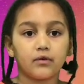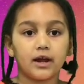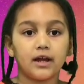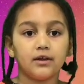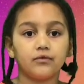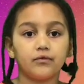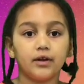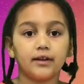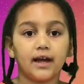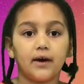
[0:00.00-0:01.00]
create is
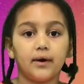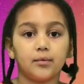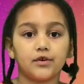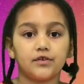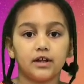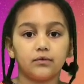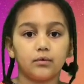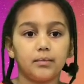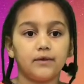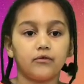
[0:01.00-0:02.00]
really how I wish things
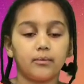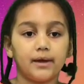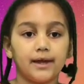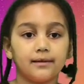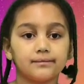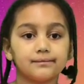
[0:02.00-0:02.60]
would be for me.